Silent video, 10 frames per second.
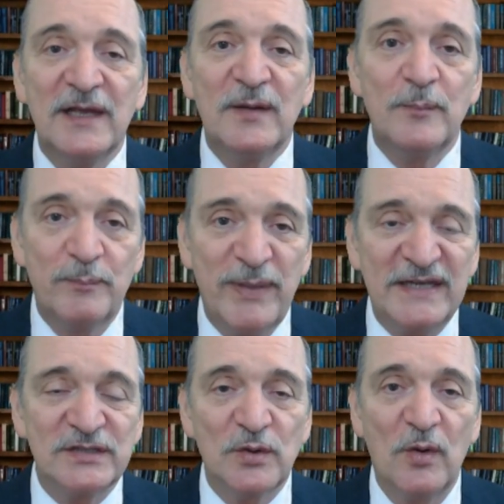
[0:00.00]
based
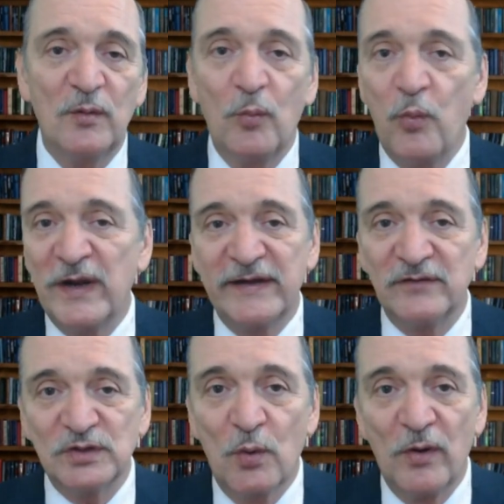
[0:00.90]
on whatever's
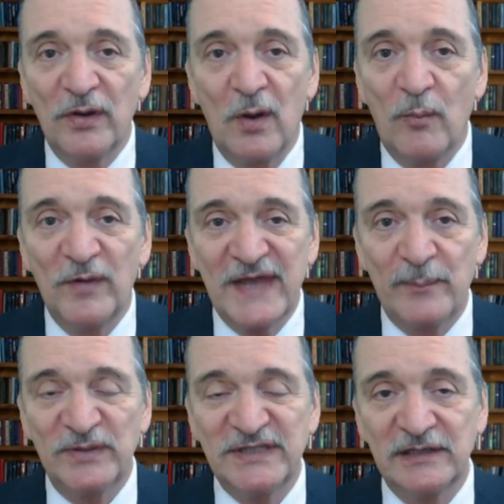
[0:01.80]
going on with that
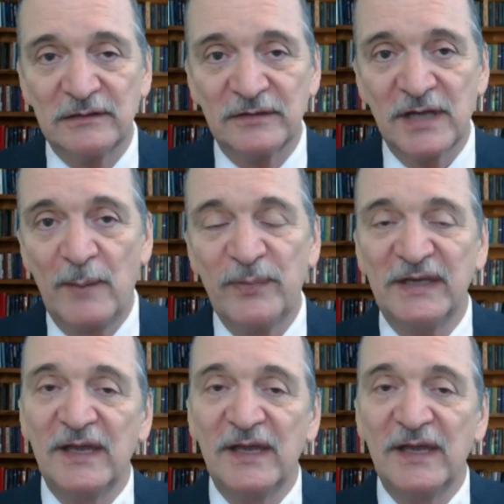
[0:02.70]
particular company.